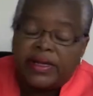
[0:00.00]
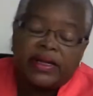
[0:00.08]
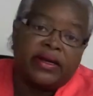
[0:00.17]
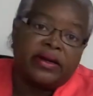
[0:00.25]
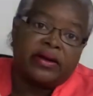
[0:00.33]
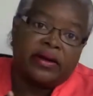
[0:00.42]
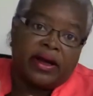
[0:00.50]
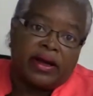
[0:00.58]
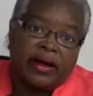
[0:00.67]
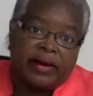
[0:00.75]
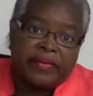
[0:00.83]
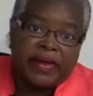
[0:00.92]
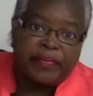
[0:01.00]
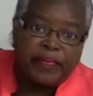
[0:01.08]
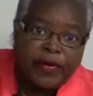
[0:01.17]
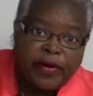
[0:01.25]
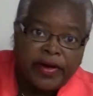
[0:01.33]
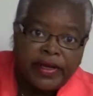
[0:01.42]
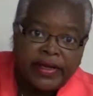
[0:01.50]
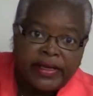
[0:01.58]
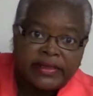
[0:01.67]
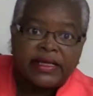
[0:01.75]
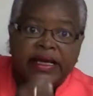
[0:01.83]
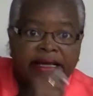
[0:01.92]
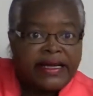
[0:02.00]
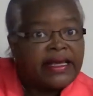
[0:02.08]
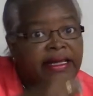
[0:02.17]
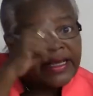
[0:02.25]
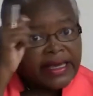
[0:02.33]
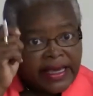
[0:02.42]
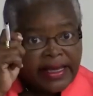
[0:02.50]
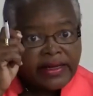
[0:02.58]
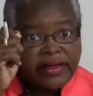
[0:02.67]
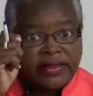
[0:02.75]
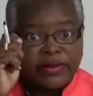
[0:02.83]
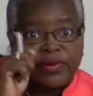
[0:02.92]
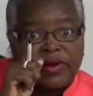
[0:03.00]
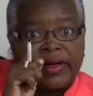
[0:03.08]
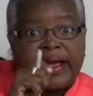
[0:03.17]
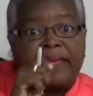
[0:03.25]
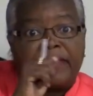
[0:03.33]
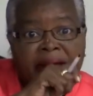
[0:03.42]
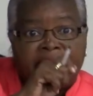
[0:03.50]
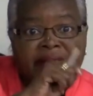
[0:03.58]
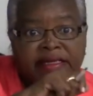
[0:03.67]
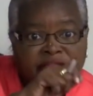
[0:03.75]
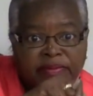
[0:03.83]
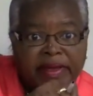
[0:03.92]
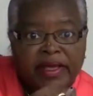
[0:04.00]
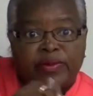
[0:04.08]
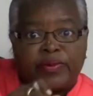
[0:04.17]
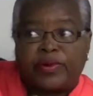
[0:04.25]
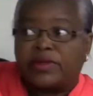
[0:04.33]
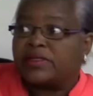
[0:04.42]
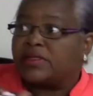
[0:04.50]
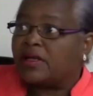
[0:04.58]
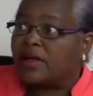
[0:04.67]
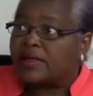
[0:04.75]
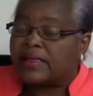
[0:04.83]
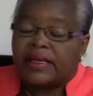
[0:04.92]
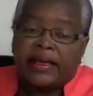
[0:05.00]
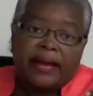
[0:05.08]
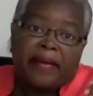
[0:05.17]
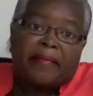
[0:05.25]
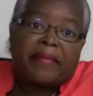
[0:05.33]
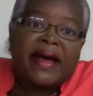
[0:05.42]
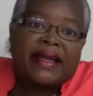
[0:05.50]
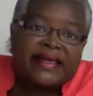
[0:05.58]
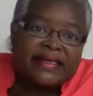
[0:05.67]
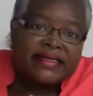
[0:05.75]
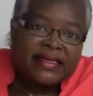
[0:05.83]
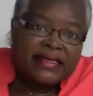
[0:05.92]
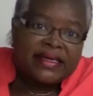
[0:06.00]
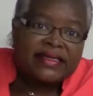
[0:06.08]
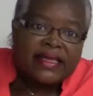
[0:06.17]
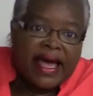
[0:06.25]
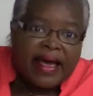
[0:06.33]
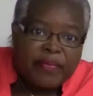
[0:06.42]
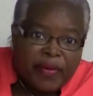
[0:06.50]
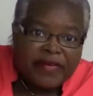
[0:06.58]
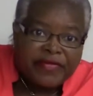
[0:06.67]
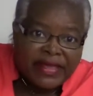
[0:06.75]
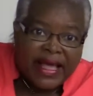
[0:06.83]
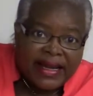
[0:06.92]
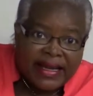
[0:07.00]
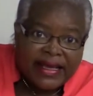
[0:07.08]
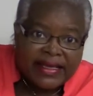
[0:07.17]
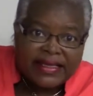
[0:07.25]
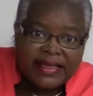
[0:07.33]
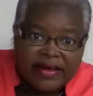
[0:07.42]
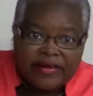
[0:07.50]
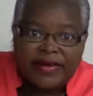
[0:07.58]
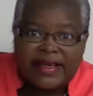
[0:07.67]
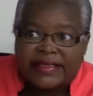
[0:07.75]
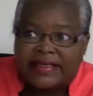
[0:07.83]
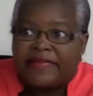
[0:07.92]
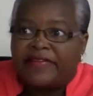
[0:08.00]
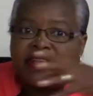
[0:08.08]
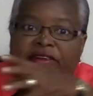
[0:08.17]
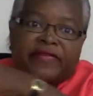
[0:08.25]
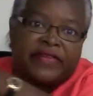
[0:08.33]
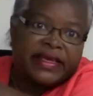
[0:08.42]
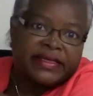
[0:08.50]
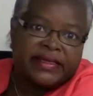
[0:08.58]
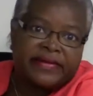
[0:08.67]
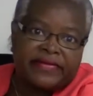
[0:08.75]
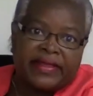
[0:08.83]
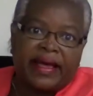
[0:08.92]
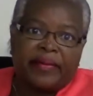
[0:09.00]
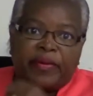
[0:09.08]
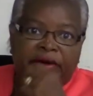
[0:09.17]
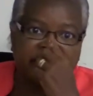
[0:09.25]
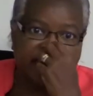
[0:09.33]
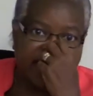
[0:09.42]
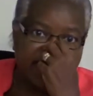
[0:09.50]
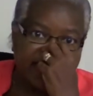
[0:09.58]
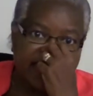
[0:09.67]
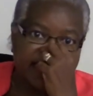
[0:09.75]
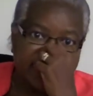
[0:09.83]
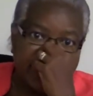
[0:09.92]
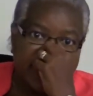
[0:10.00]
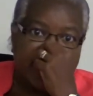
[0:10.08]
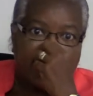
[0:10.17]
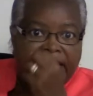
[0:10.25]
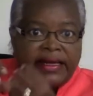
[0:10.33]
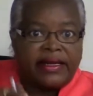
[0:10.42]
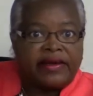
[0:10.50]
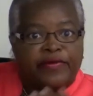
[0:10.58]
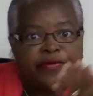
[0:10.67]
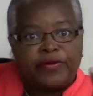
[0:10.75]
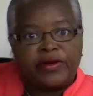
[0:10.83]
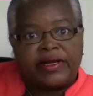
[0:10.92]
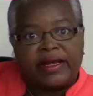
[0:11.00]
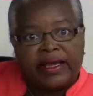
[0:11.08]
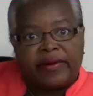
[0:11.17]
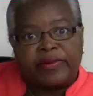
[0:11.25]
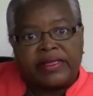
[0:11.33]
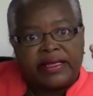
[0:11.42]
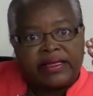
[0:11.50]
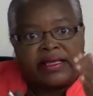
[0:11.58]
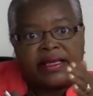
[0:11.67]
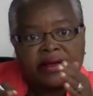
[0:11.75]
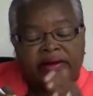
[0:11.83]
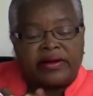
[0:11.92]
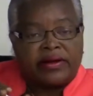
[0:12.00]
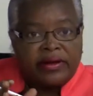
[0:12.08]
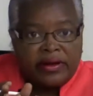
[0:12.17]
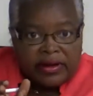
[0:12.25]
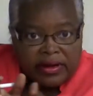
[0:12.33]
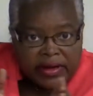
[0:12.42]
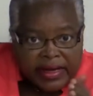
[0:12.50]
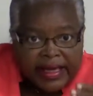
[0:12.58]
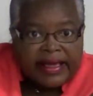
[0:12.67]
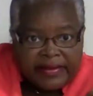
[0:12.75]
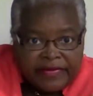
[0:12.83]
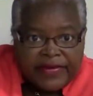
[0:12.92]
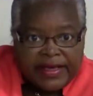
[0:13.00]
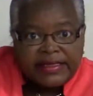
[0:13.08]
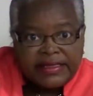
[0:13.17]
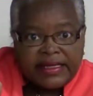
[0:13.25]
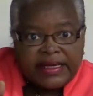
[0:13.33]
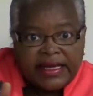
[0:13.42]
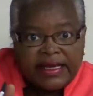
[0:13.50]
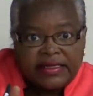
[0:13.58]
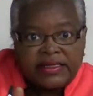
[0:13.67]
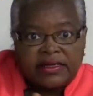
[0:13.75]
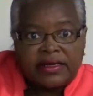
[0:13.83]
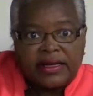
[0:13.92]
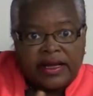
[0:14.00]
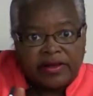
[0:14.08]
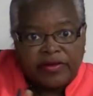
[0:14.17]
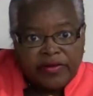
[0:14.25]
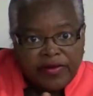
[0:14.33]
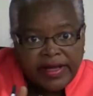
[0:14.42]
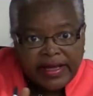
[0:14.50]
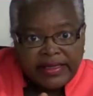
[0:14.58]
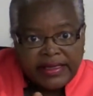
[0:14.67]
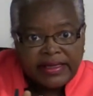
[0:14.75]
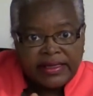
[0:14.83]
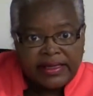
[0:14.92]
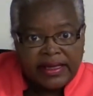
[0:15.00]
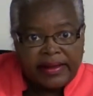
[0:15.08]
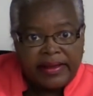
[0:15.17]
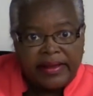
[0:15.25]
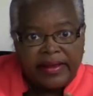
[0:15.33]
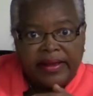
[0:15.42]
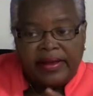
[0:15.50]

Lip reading: with their employees. indicators were that management was not managing the type of talent, the creative, innovative type of talent. And therefore, they did their investigation and created